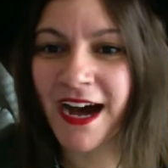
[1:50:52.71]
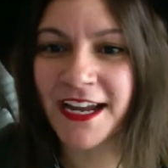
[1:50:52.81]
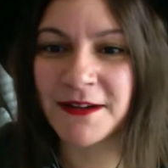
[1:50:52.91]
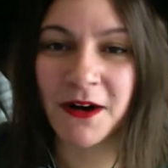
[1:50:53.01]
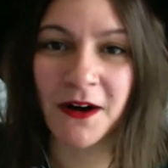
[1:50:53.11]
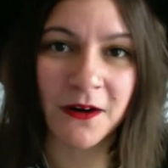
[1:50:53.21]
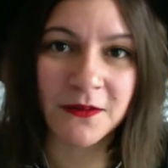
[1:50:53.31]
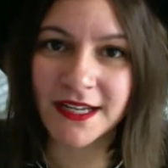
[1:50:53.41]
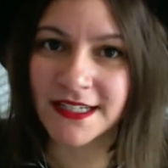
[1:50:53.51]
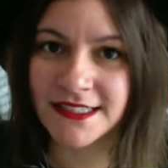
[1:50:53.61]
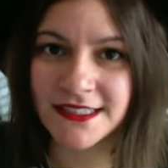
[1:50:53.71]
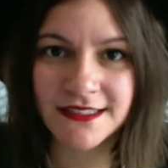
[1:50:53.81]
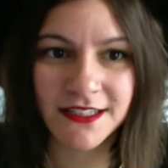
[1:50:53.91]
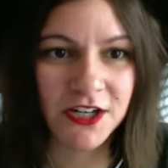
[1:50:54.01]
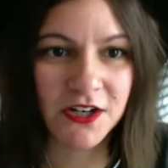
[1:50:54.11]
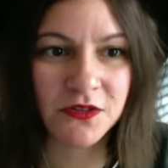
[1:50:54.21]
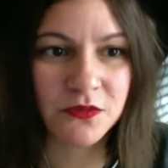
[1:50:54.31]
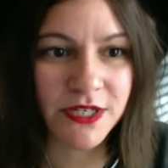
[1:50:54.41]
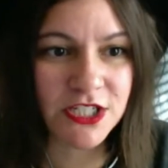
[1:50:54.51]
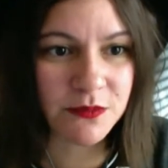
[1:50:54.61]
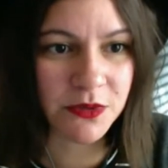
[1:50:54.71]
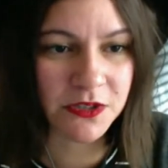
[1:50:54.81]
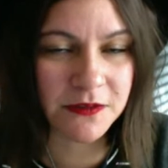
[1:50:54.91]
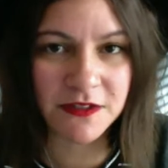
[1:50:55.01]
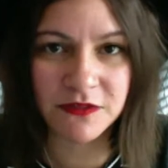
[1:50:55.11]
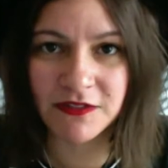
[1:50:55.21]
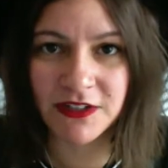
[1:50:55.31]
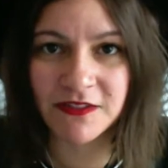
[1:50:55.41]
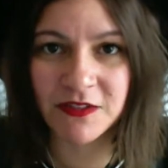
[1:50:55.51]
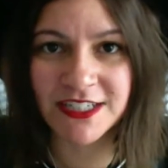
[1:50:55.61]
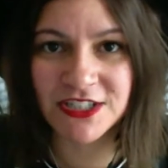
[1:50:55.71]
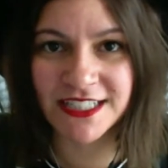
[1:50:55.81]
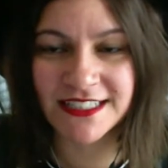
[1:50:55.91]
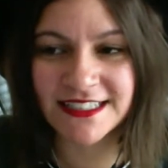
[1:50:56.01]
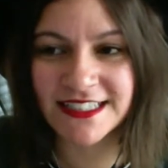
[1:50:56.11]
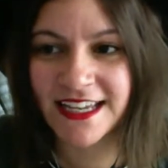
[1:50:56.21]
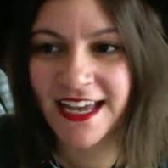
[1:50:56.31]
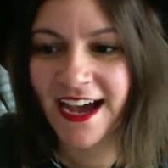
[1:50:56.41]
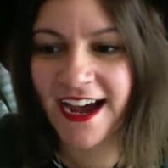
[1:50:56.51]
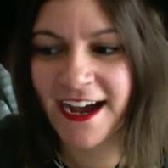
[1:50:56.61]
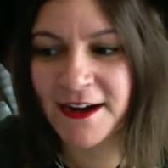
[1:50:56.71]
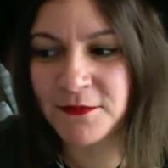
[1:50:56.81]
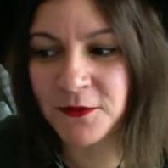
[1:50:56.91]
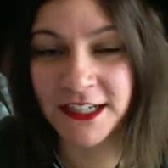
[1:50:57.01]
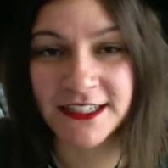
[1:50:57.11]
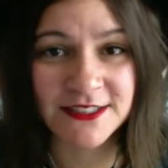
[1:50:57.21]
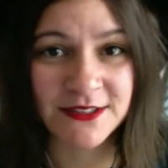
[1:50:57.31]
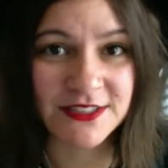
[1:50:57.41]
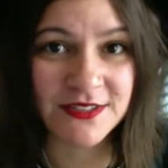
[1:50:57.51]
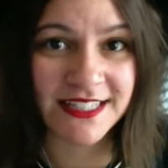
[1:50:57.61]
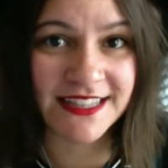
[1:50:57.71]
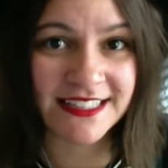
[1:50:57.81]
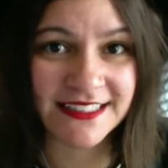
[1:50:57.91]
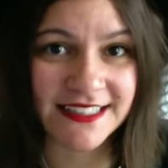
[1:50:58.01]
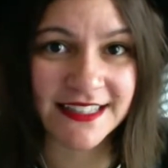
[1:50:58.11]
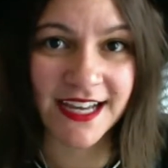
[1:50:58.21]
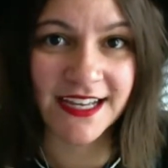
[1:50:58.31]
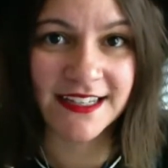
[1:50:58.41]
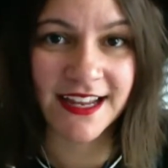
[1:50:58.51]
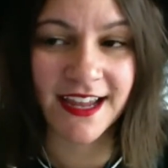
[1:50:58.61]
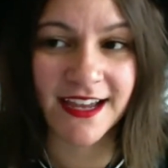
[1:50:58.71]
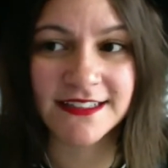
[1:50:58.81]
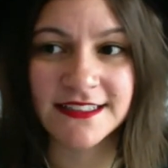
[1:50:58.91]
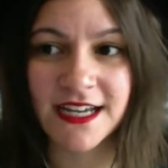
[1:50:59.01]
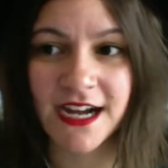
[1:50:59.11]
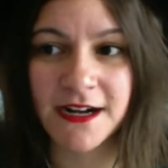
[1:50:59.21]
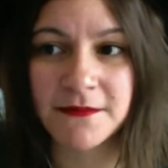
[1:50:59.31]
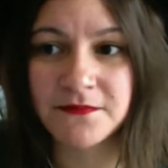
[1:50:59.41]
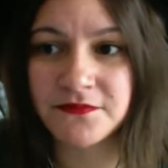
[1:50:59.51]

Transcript: I am always, you know, reachable if you ever have questions um, or concerns or anything like that. And um,